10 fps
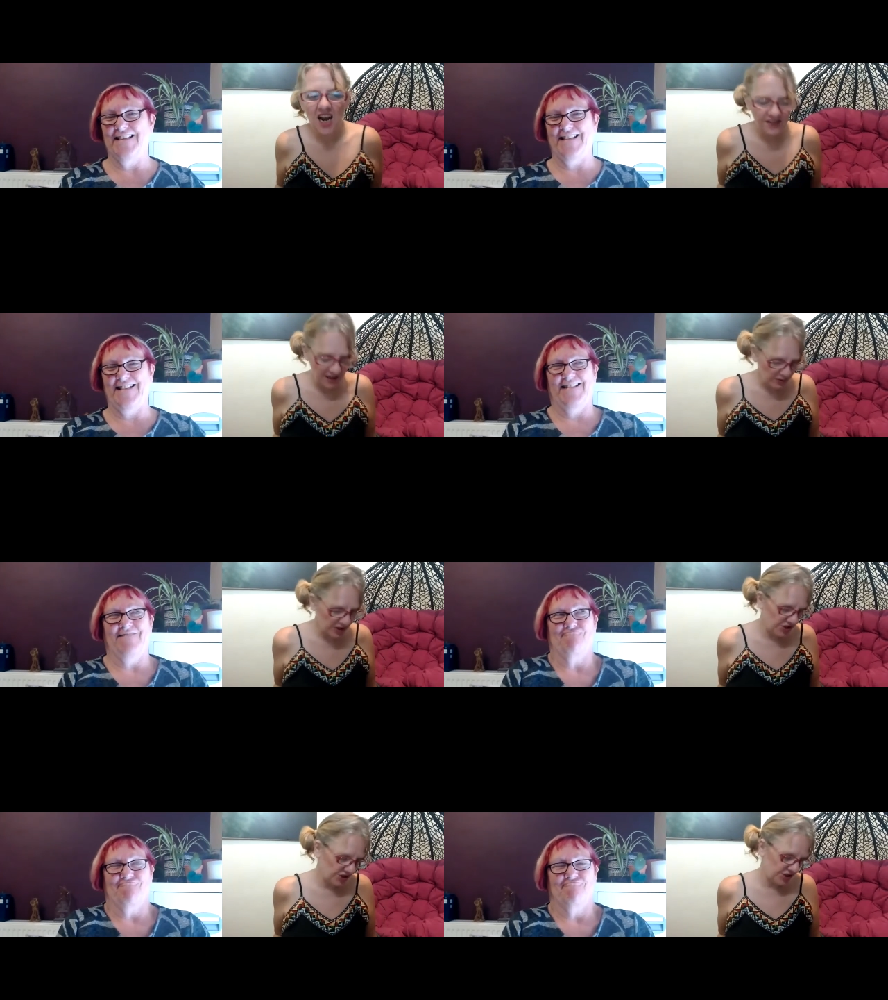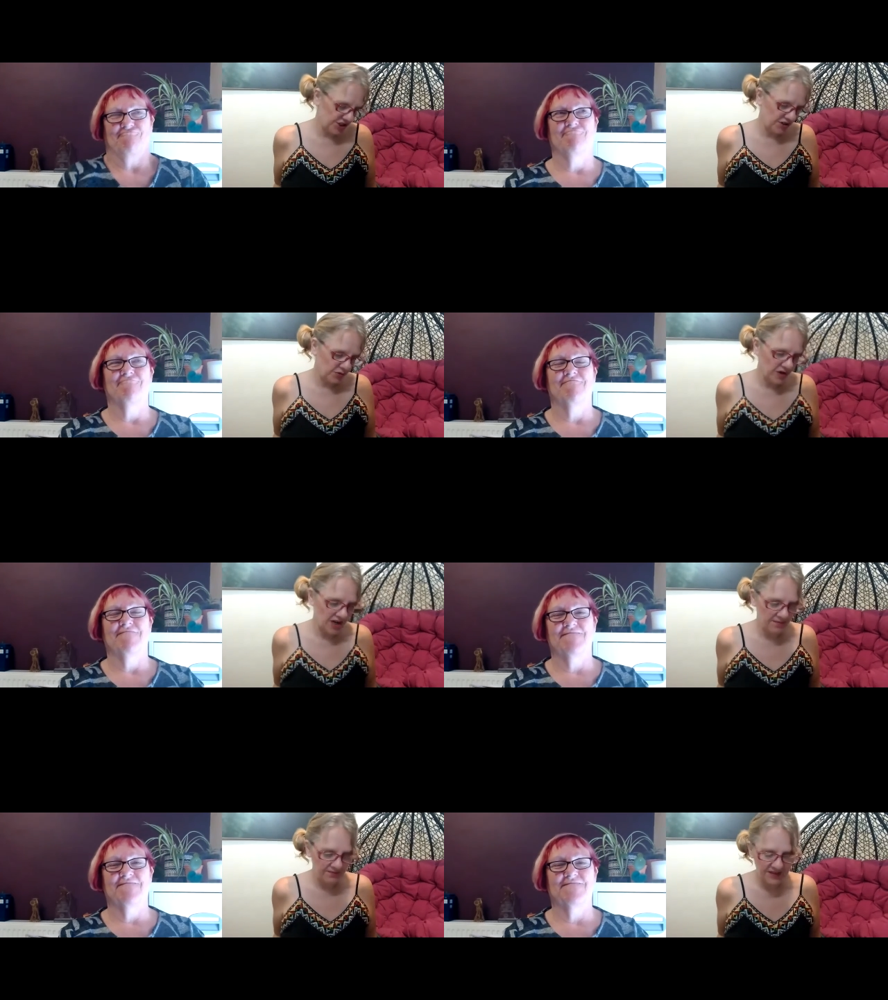Speaker 1: I think we should do
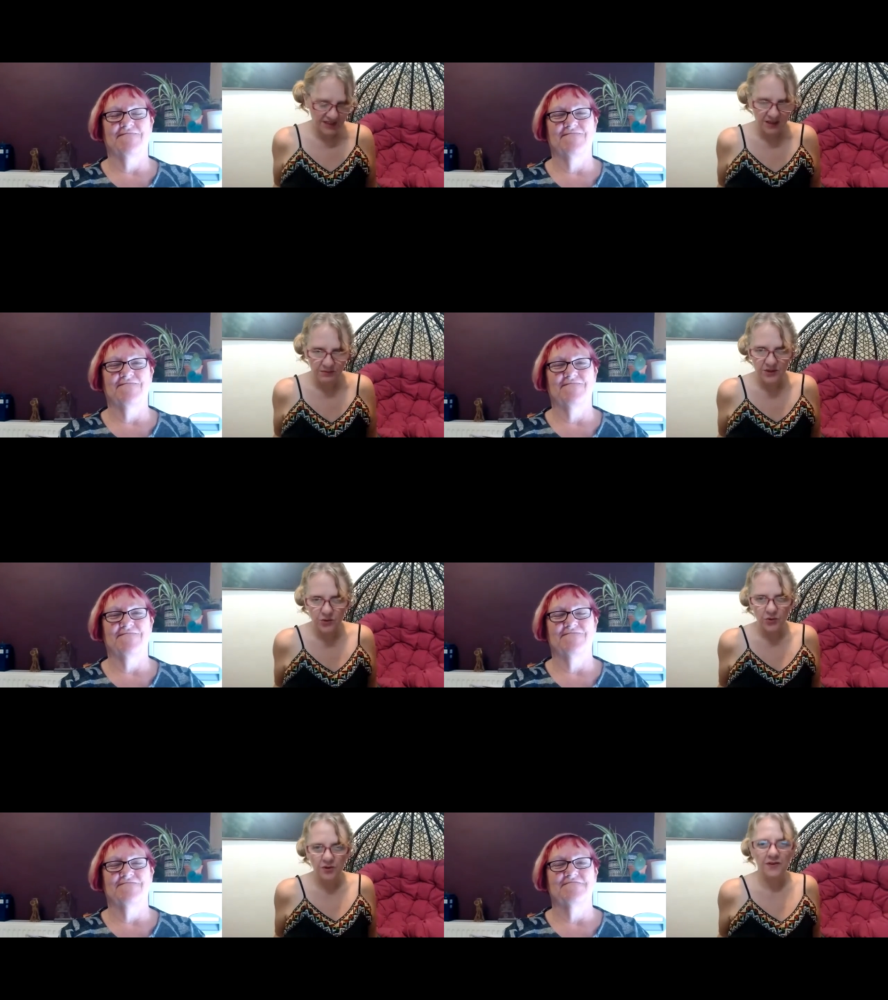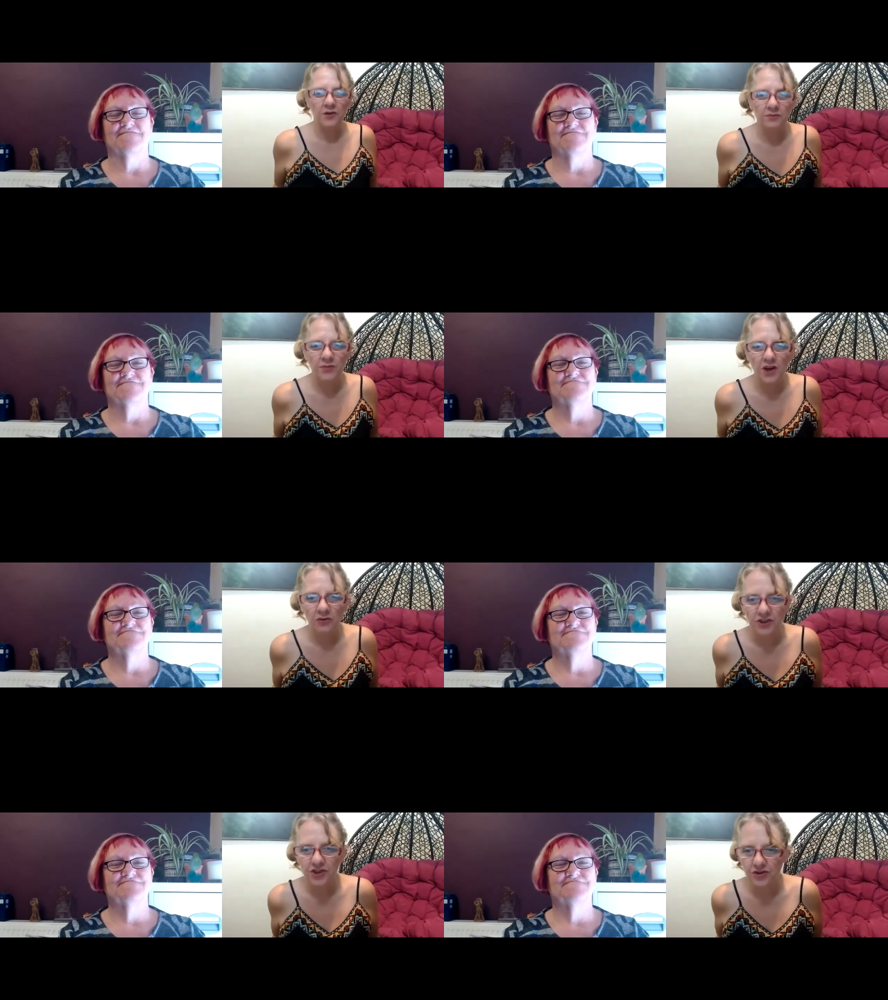um, some sort of a,
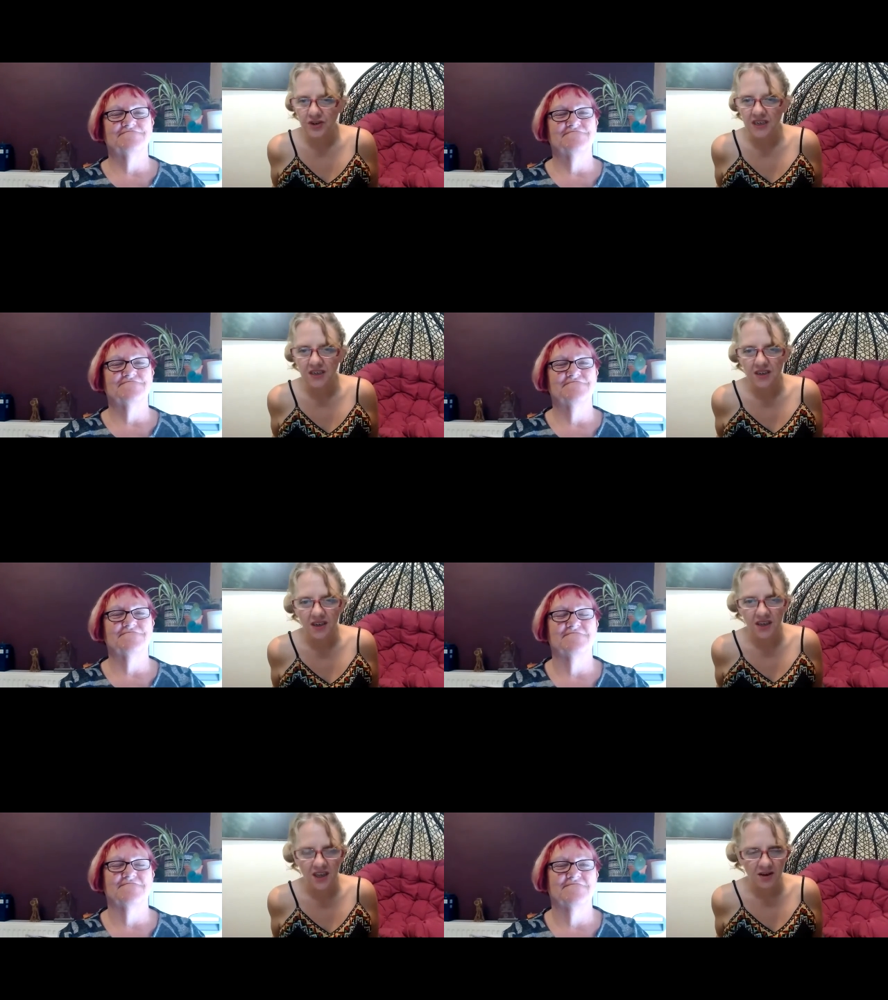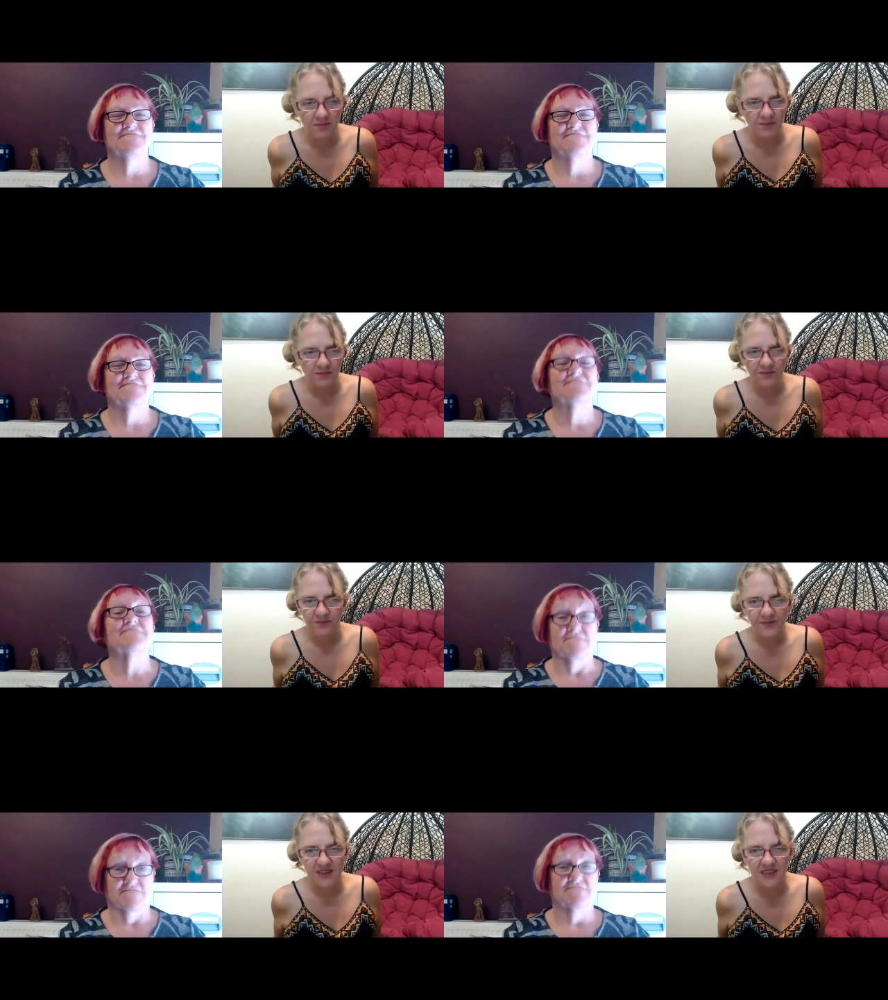a retreat, a um,
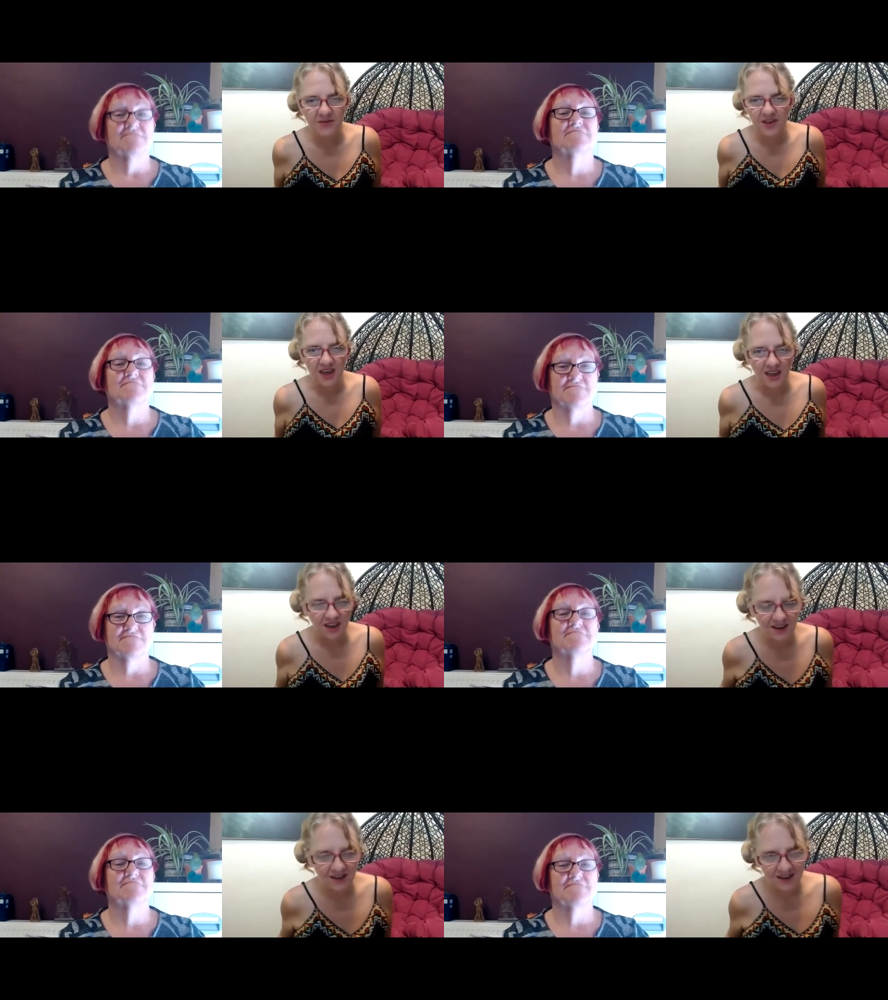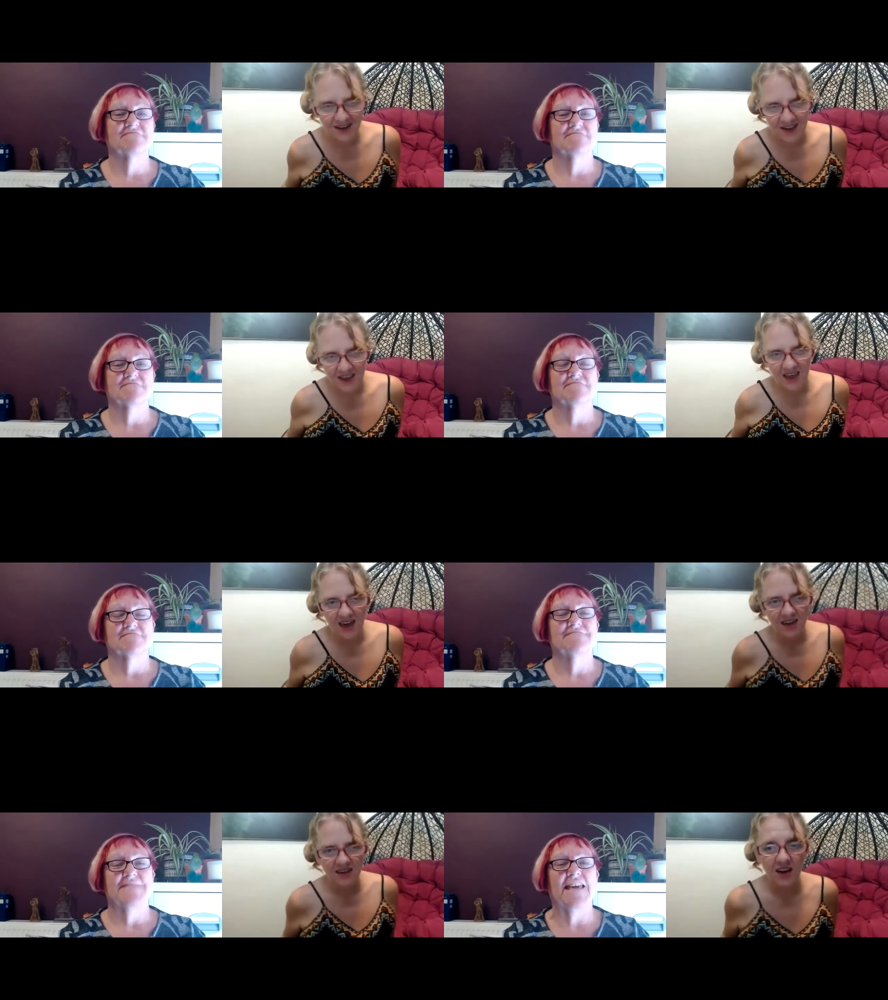something.
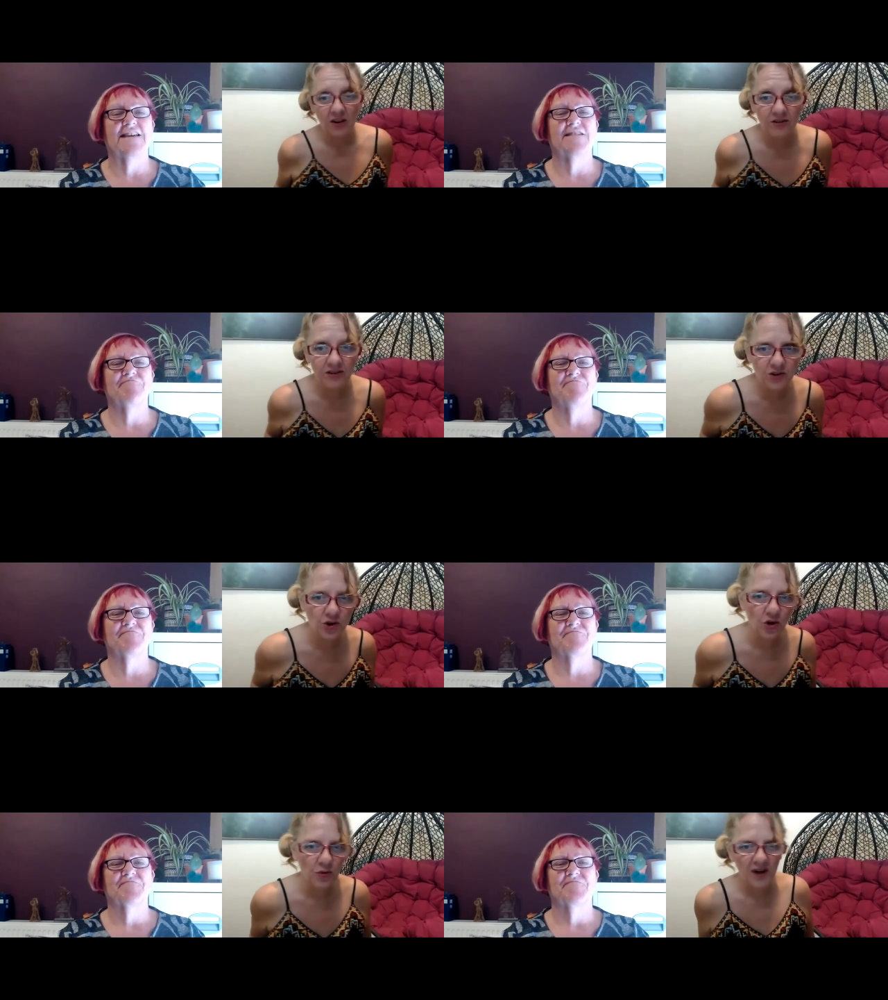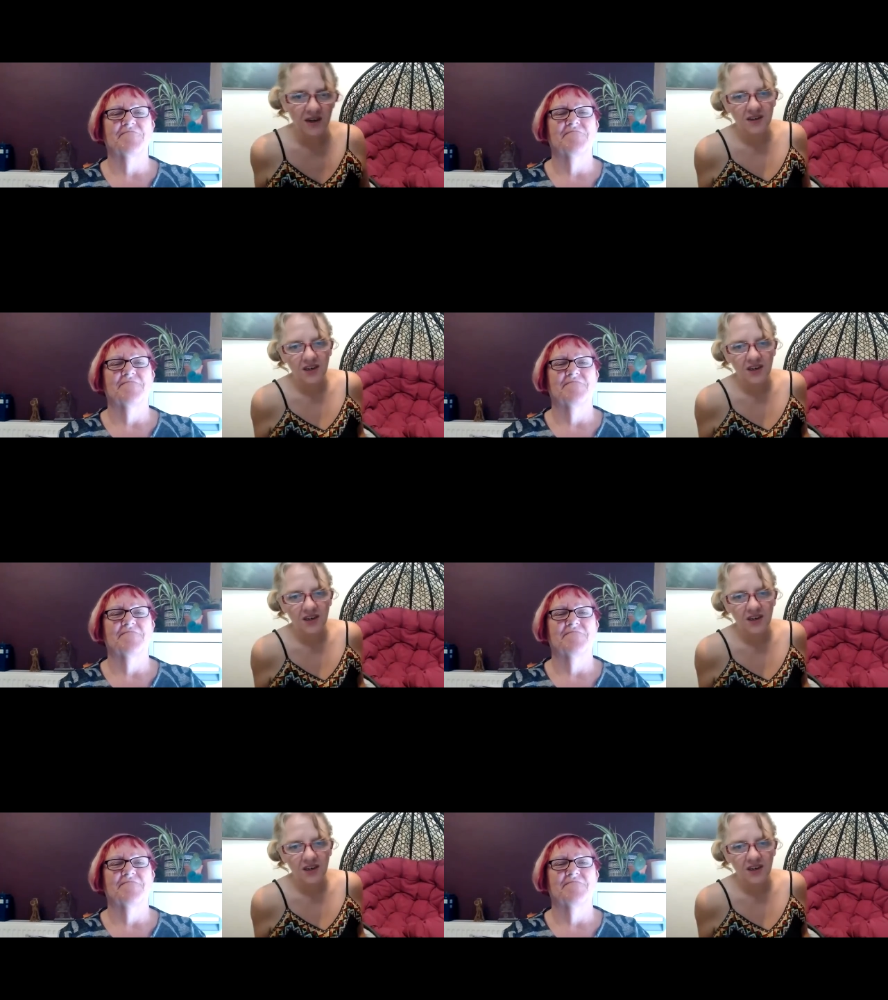Yeah. Yeah. Trauma